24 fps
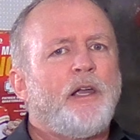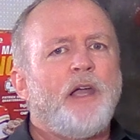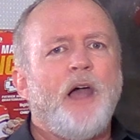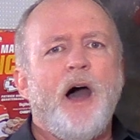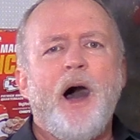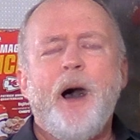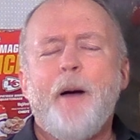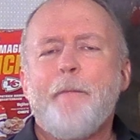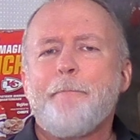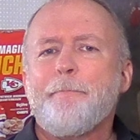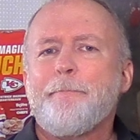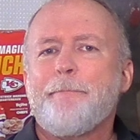
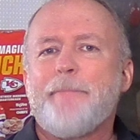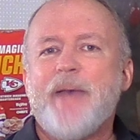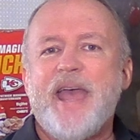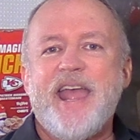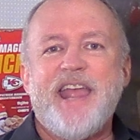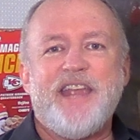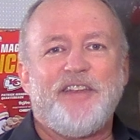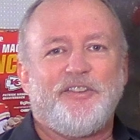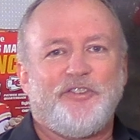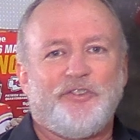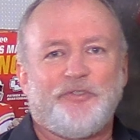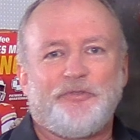Gum
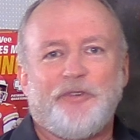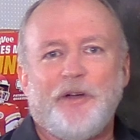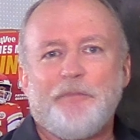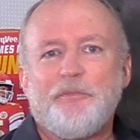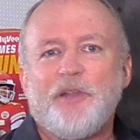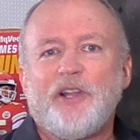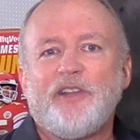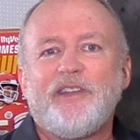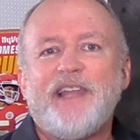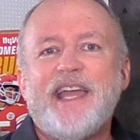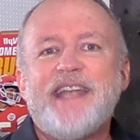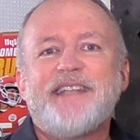base from
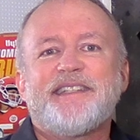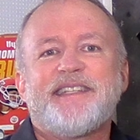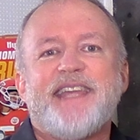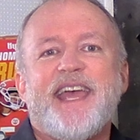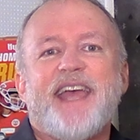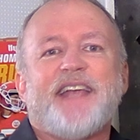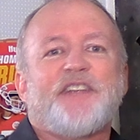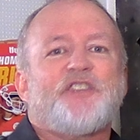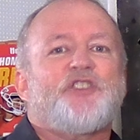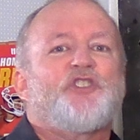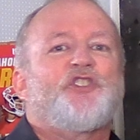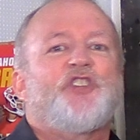the
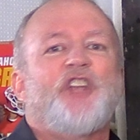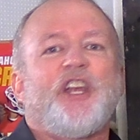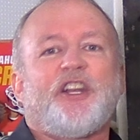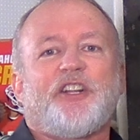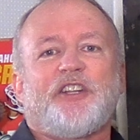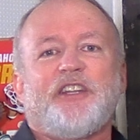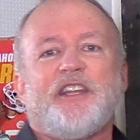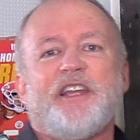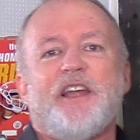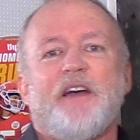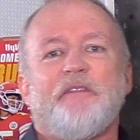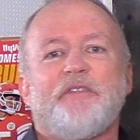latex
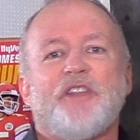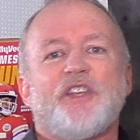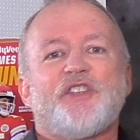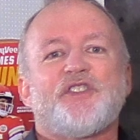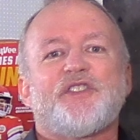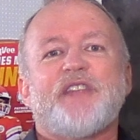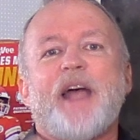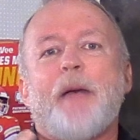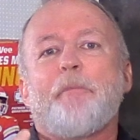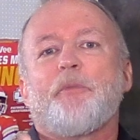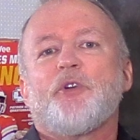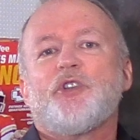chicle of the
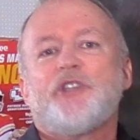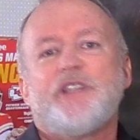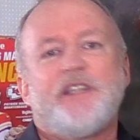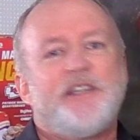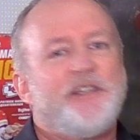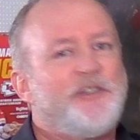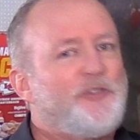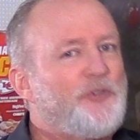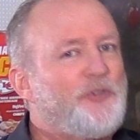sapodilla